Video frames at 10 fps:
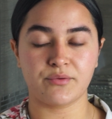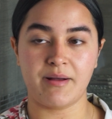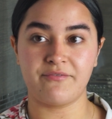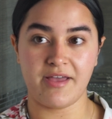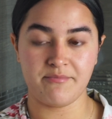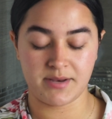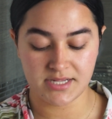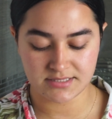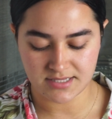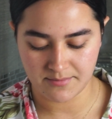about 5
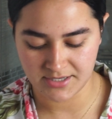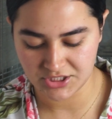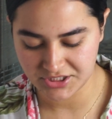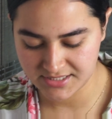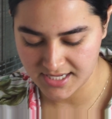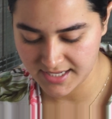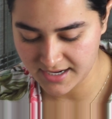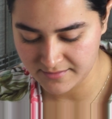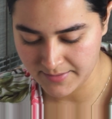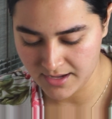minutes, I'm gonna just take it
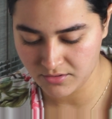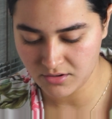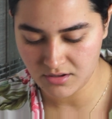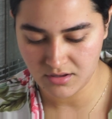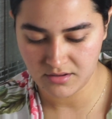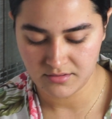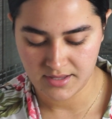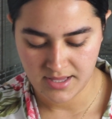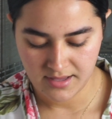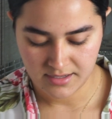out of my alcohol.
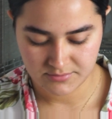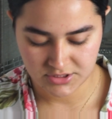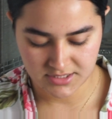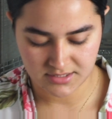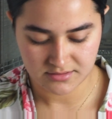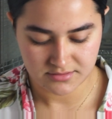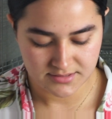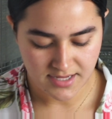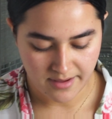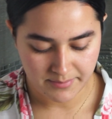I'm just gonna
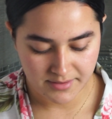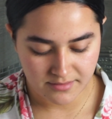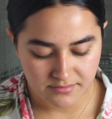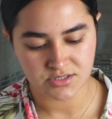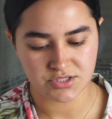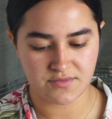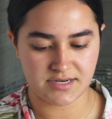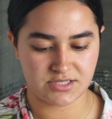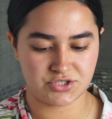tap it so that it's